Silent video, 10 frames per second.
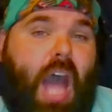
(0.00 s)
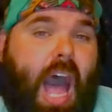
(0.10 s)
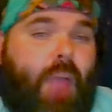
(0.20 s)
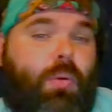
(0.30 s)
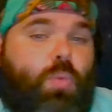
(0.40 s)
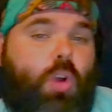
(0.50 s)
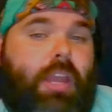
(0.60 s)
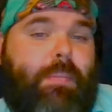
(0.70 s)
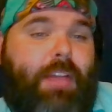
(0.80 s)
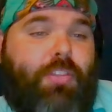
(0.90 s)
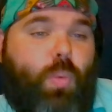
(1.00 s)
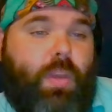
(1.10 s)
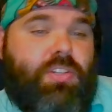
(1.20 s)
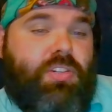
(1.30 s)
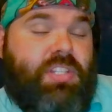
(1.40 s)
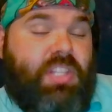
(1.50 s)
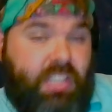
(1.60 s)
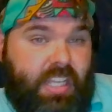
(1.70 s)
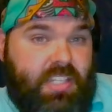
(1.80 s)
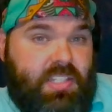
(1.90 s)
I would worry about the wizards the
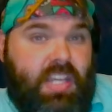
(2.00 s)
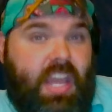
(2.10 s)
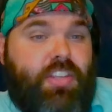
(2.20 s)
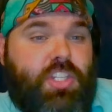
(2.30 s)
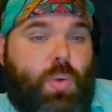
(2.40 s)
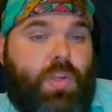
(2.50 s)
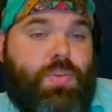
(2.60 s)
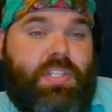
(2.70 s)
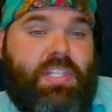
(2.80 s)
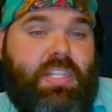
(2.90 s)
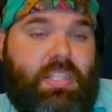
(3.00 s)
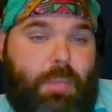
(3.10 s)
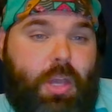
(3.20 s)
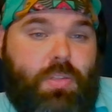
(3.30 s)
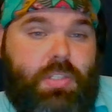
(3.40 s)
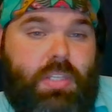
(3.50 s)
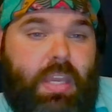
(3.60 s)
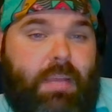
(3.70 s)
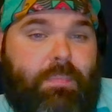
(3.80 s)
least and the sorceresses the most,